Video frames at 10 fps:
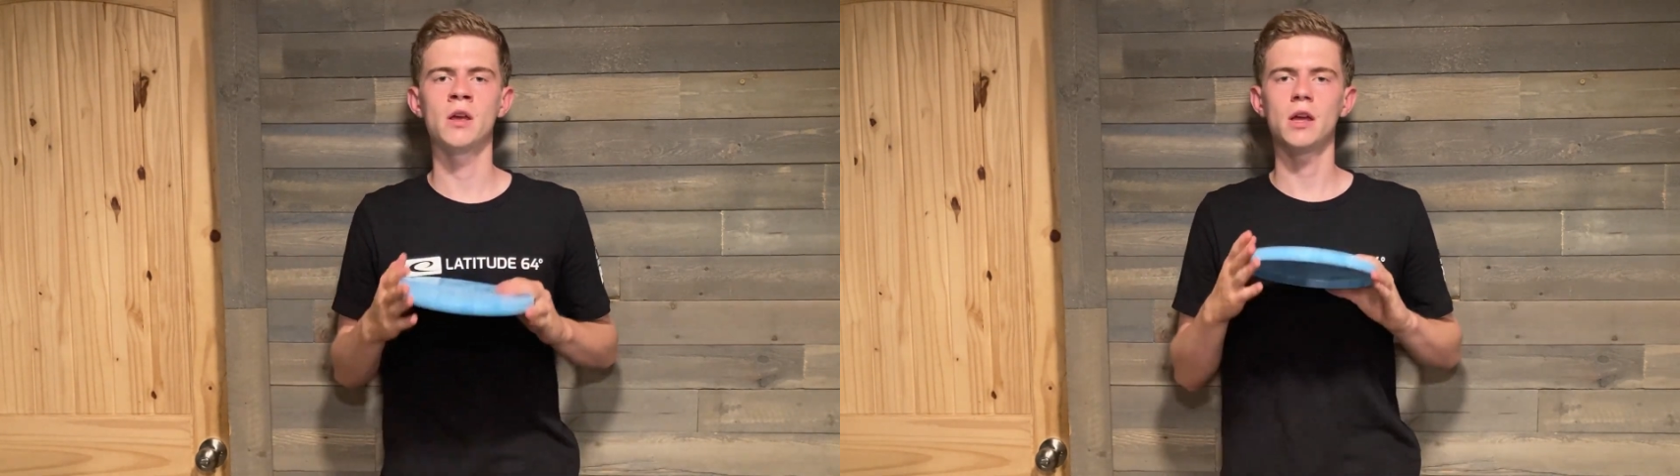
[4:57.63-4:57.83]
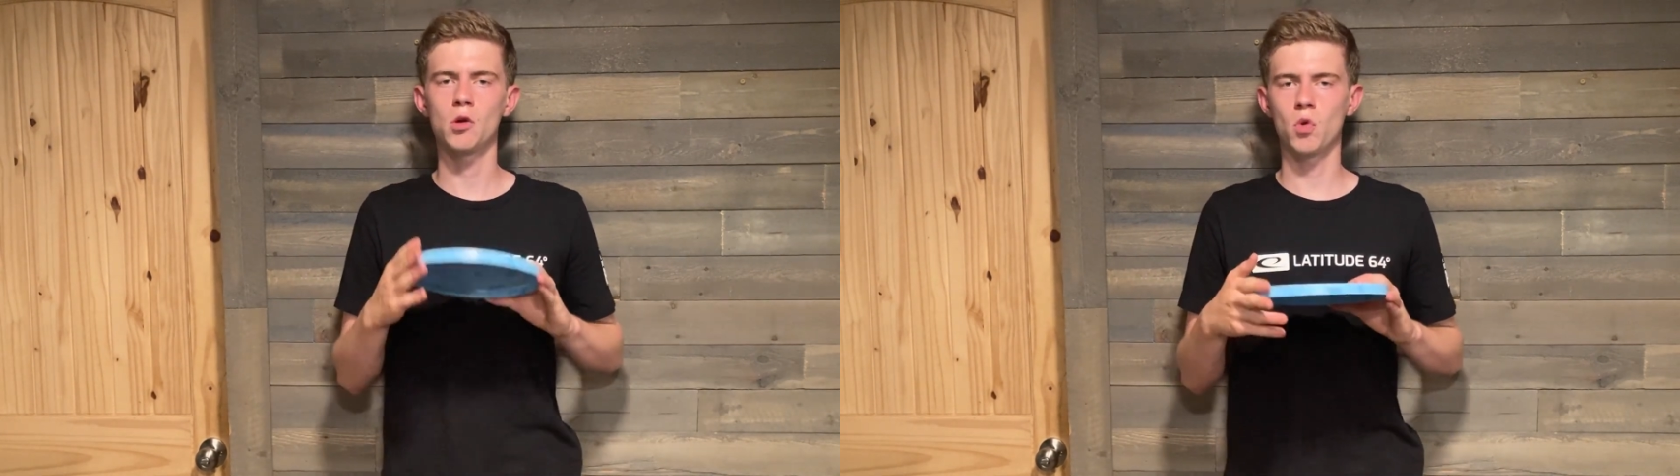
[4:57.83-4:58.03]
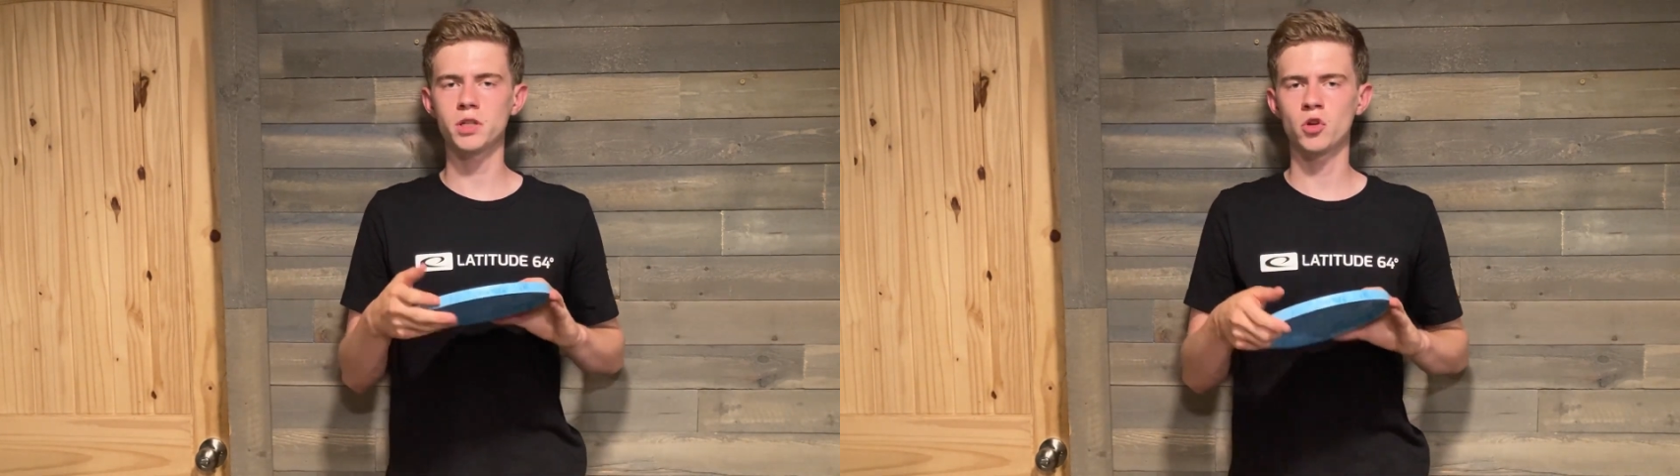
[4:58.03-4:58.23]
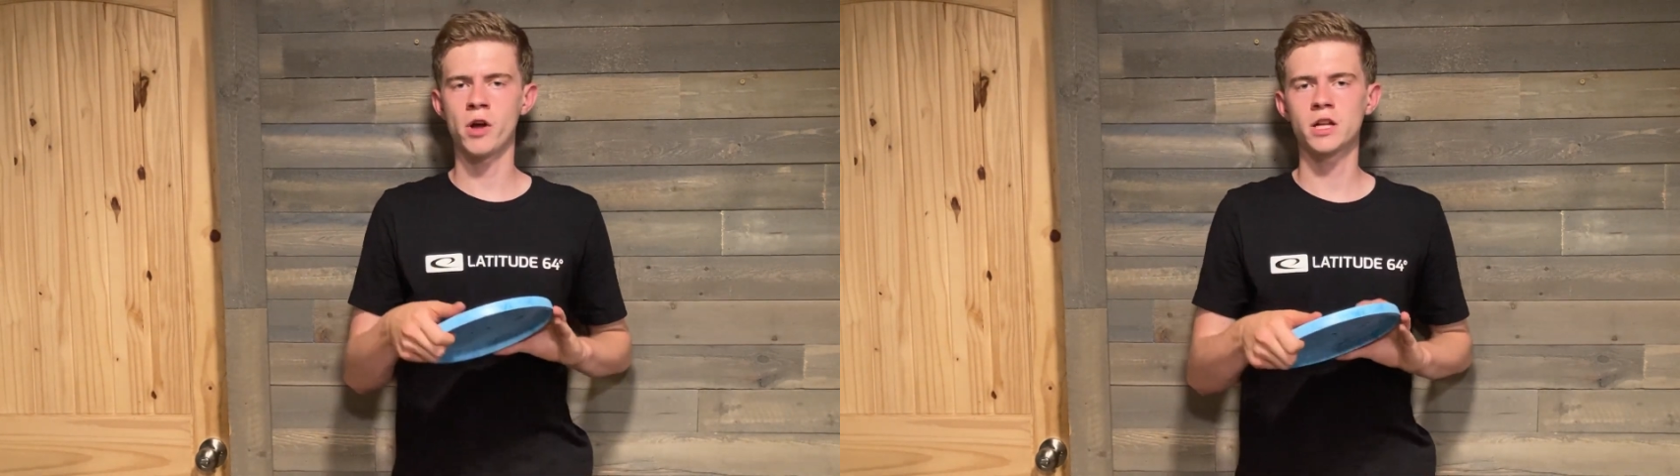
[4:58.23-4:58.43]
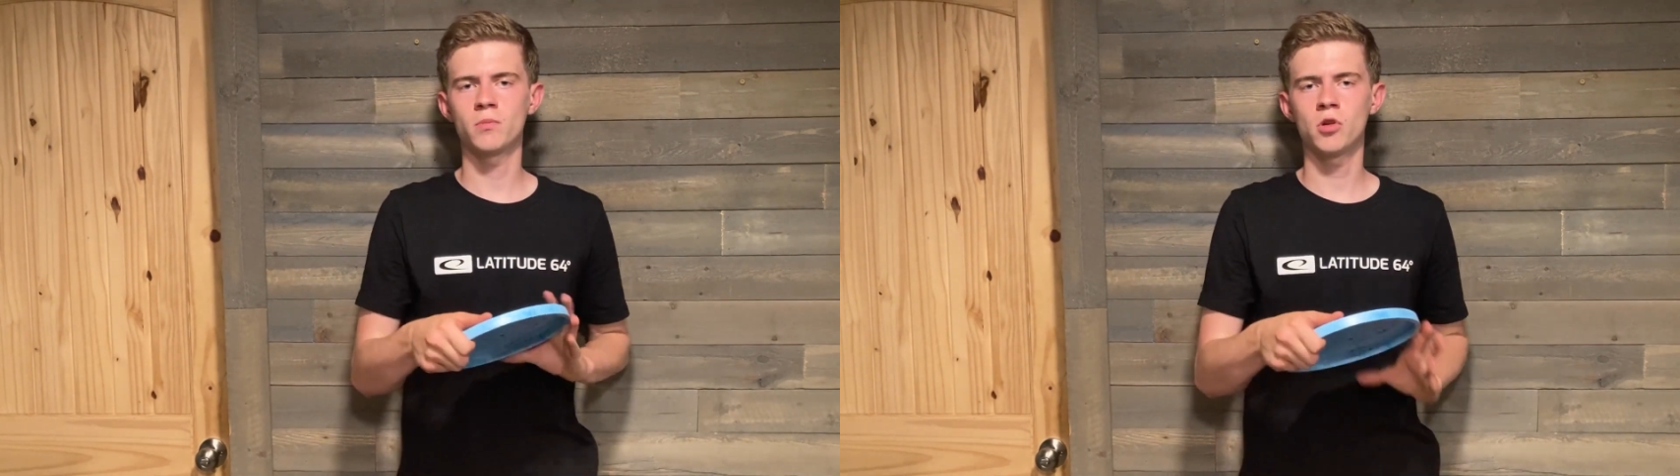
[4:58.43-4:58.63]
It was
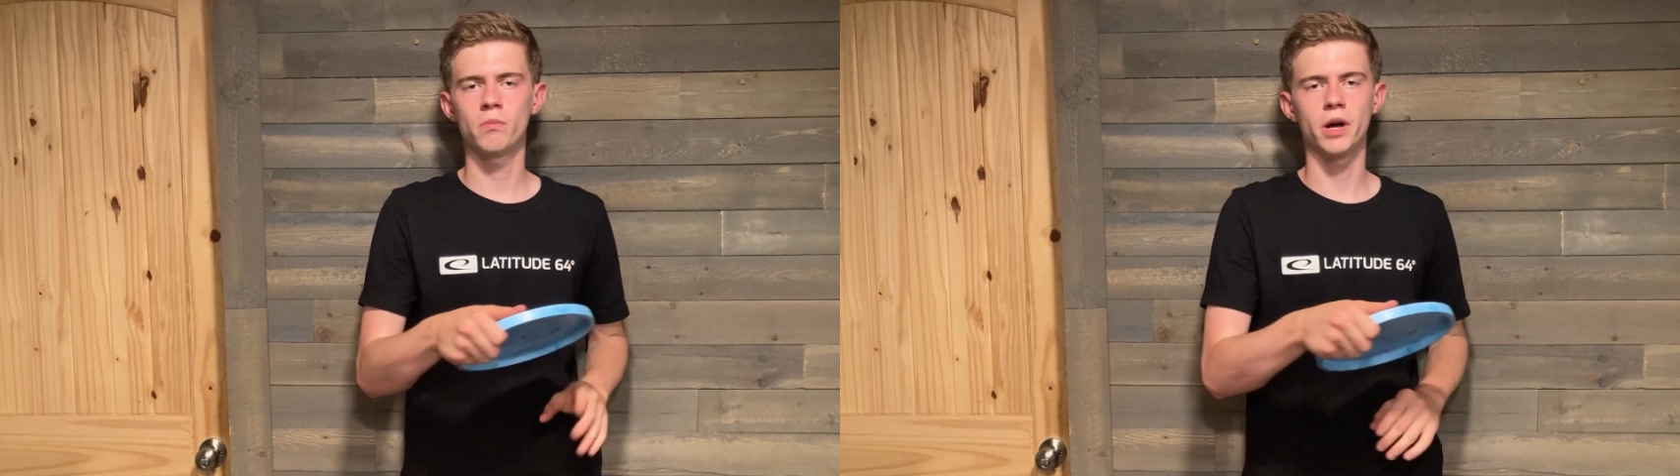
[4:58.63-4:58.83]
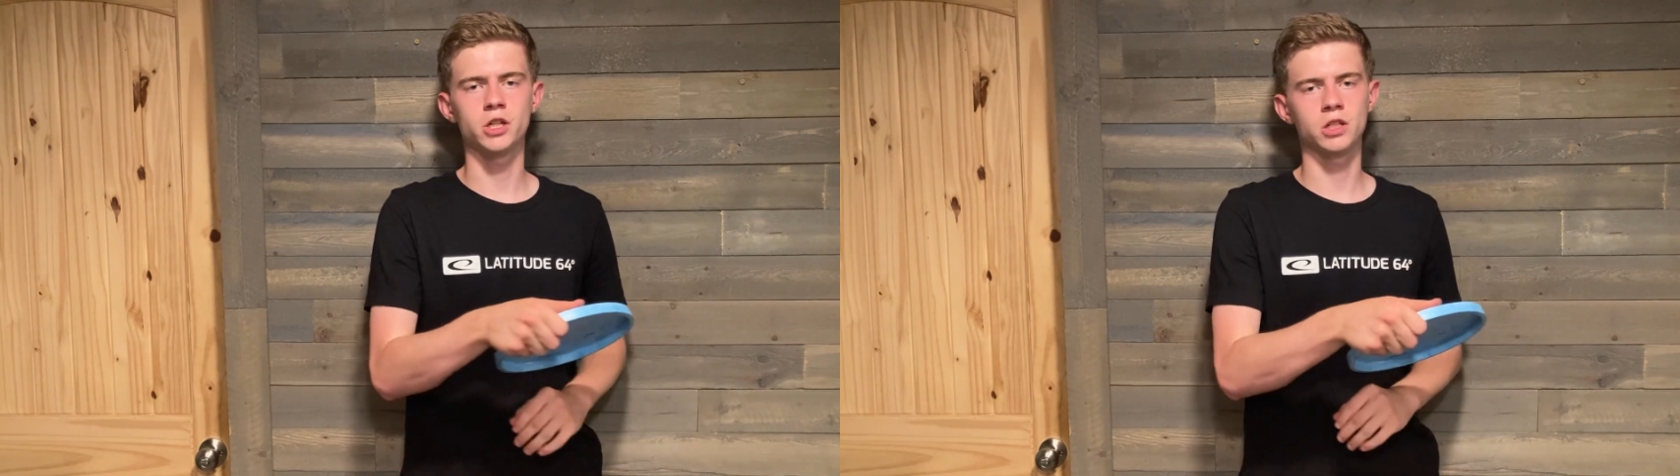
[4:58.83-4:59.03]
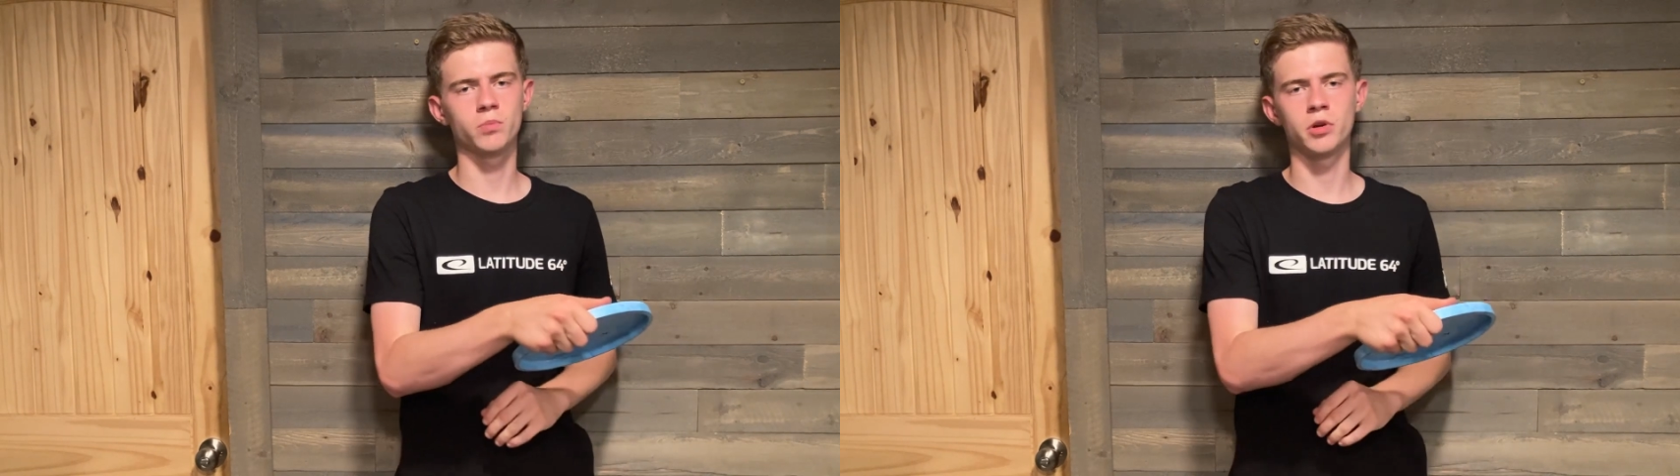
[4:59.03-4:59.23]
correctable by just